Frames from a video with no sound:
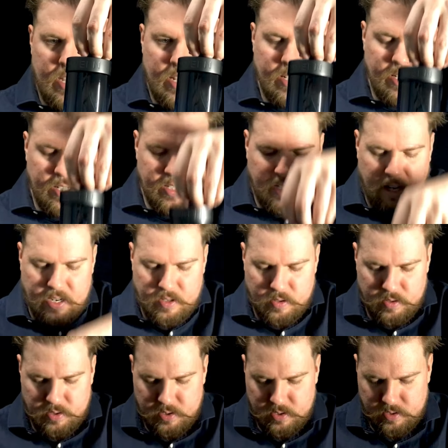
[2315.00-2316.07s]

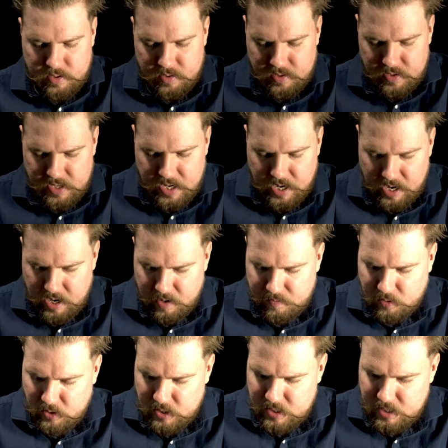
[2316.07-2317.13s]
designers that I have
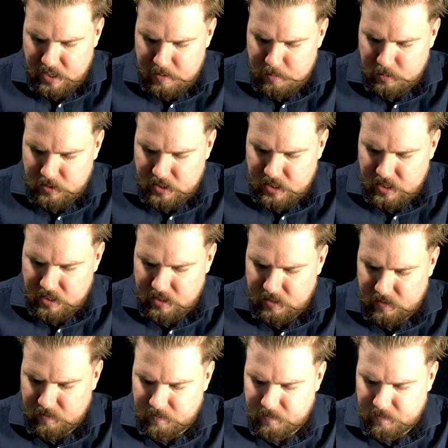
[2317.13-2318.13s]
on the table tonight